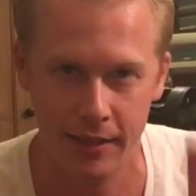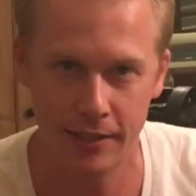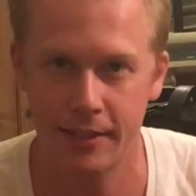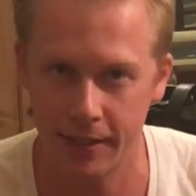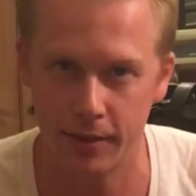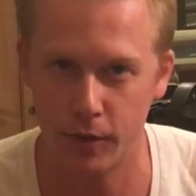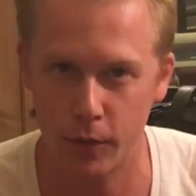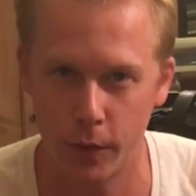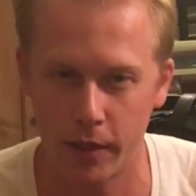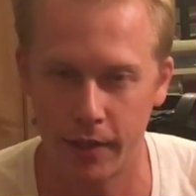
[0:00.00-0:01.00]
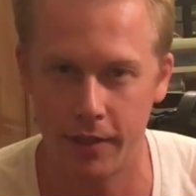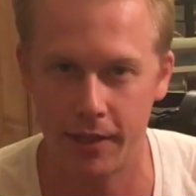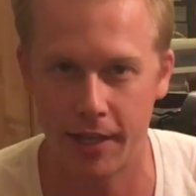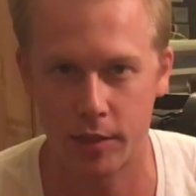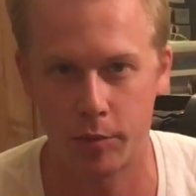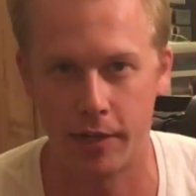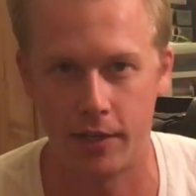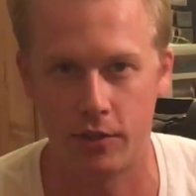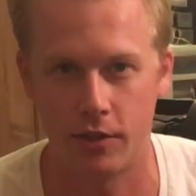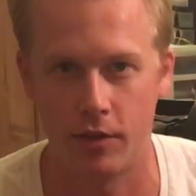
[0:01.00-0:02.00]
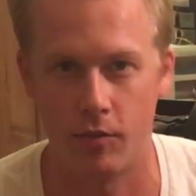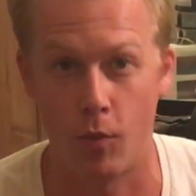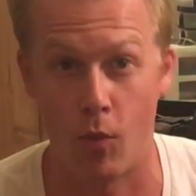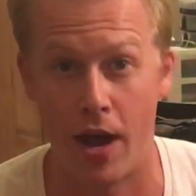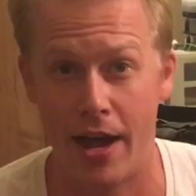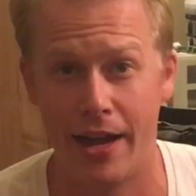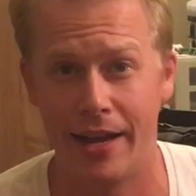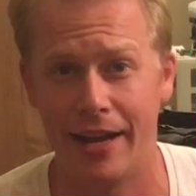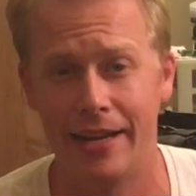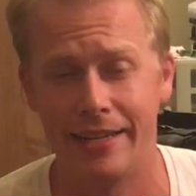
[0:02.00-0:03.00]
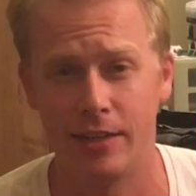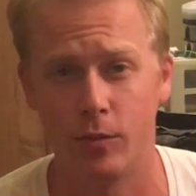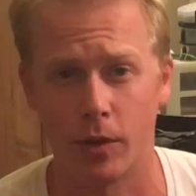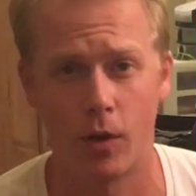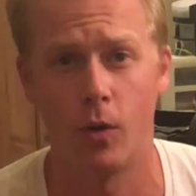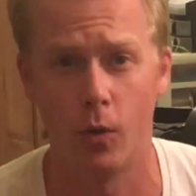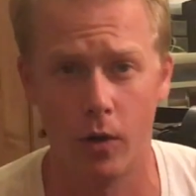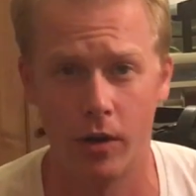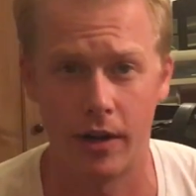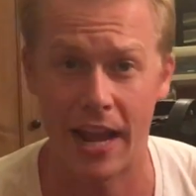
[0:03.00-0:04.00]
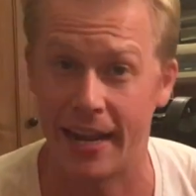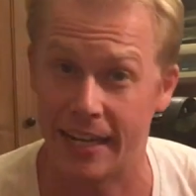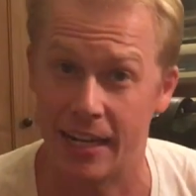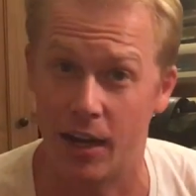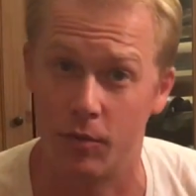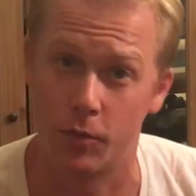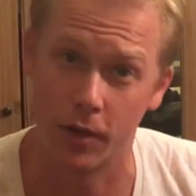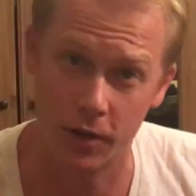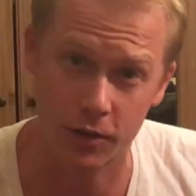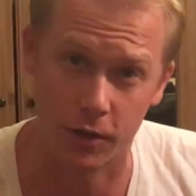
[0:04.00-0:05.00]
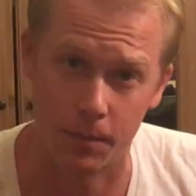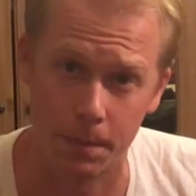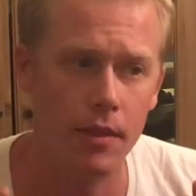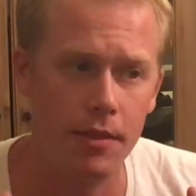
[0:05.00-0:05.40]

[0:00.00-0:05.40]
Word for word: Let's get quickly to the explanation of why I didn't record any of rehearsal.